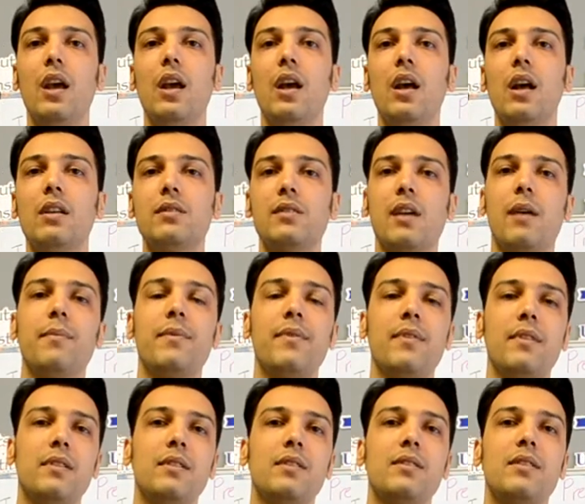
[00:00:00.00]

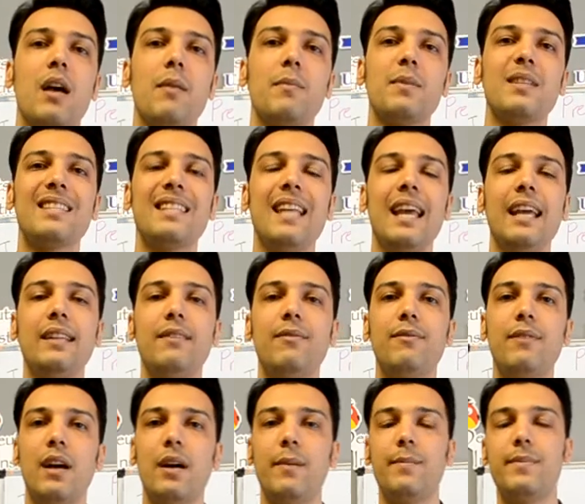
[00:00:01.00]
Some state
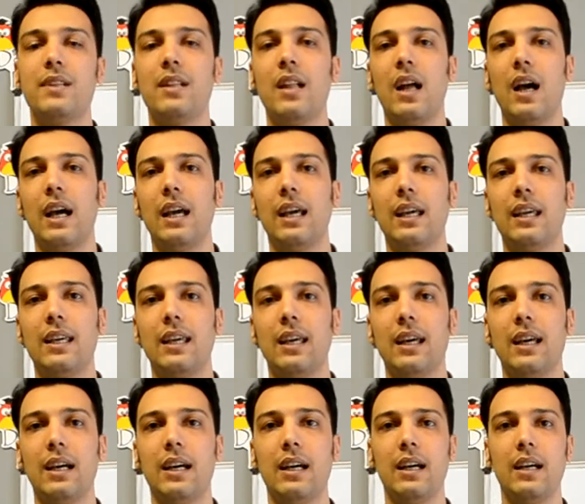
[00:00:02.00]
verbs, like
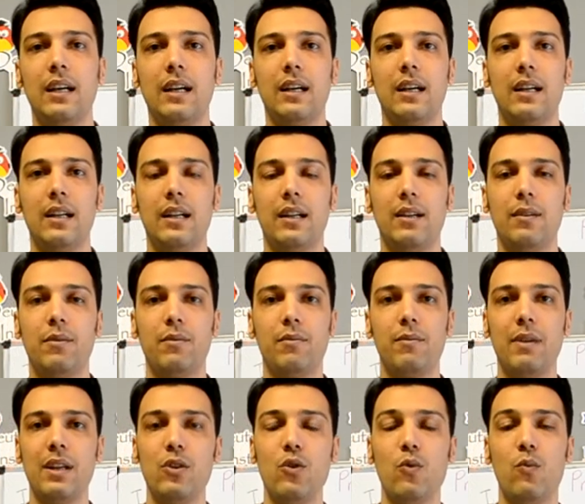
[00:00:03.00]

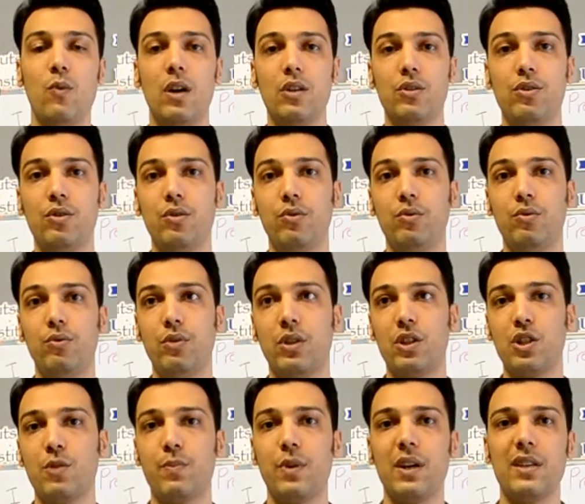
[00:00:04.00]
when you want to
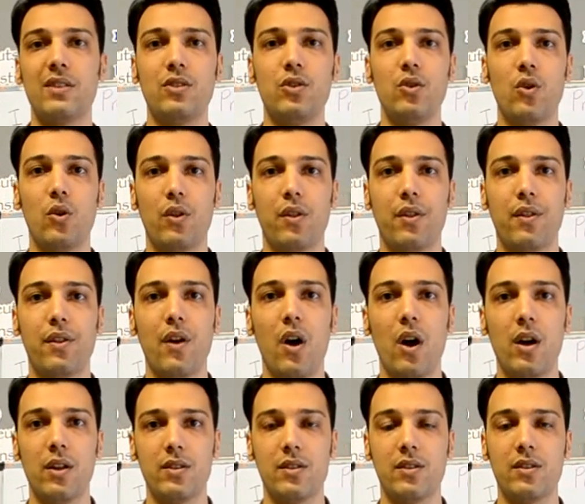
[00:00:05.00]
express your
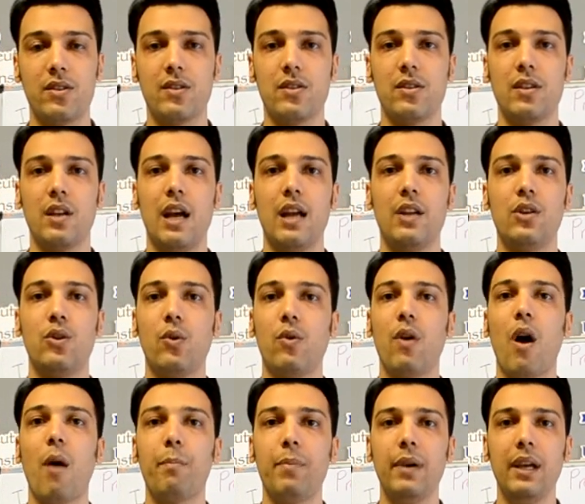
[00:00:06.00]
thoughts and your
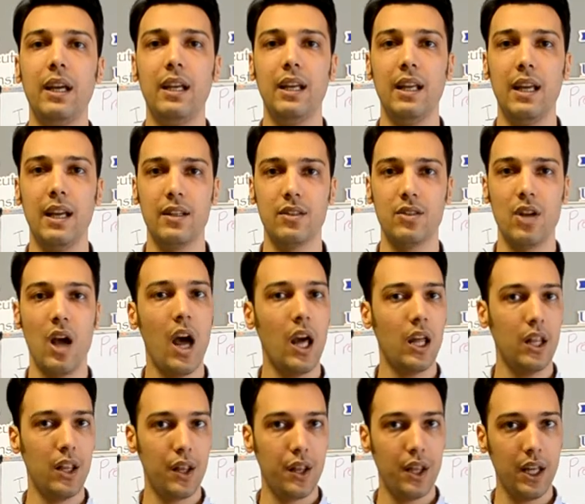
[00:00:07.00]
opinions. I
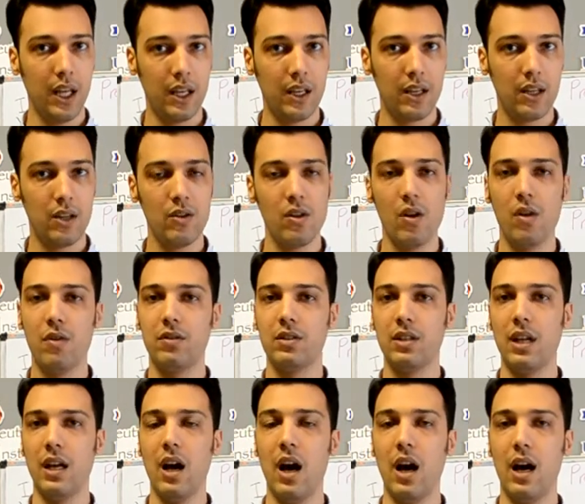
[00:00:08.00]
think, you don't
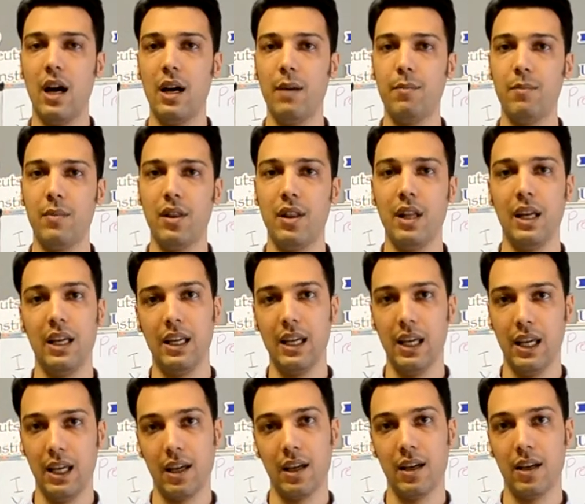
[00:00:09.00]
say I'm
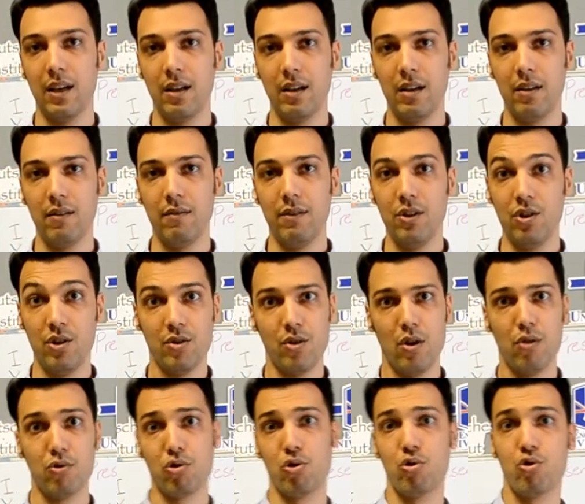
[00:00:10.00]
thinking, which is
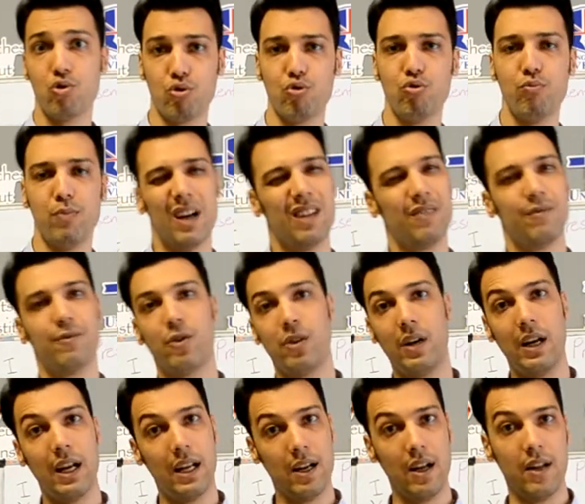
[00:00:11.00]
also true, but for
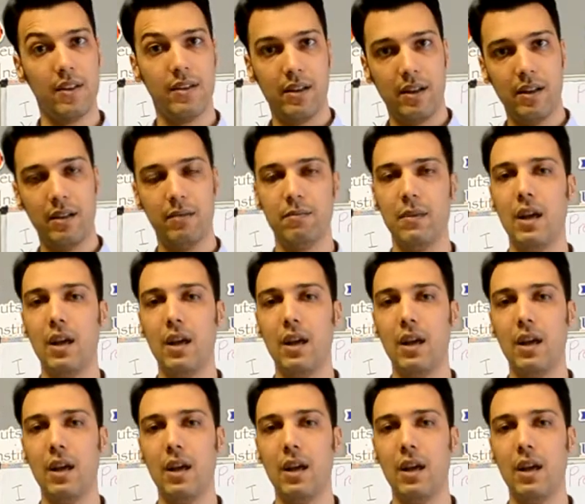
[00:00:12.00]
another